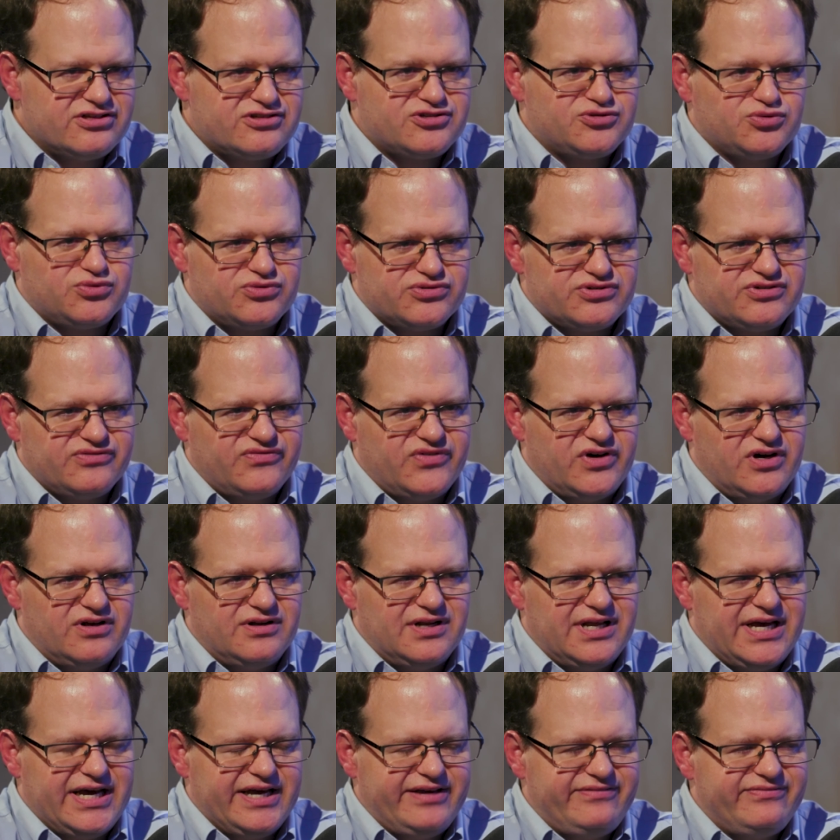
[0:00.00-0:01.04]
the source of all
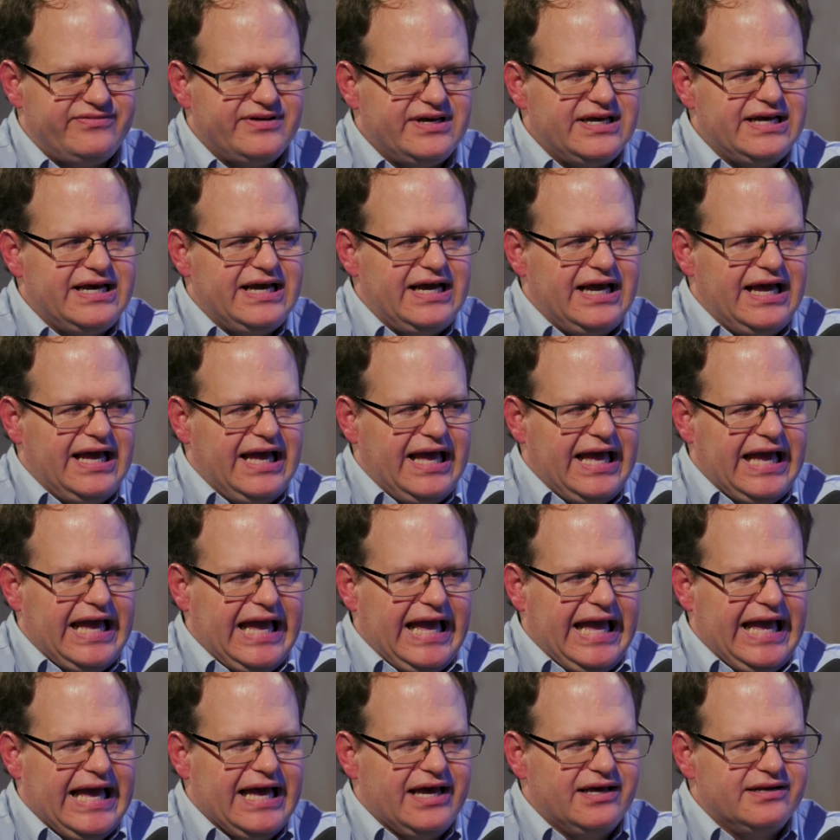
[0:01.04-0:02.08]
life.
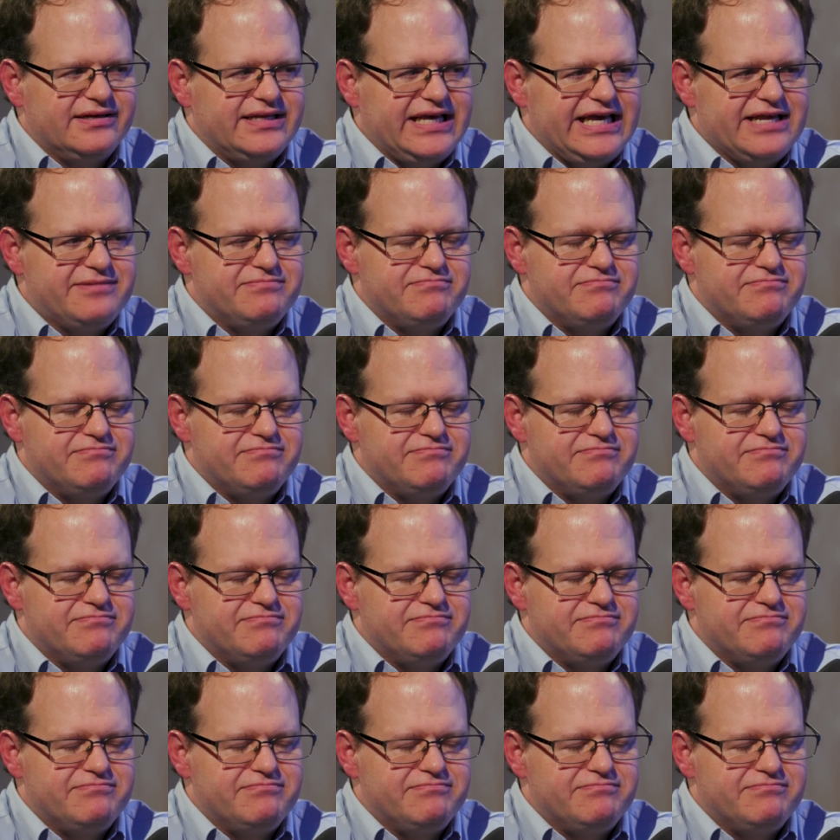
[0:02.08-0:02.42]
And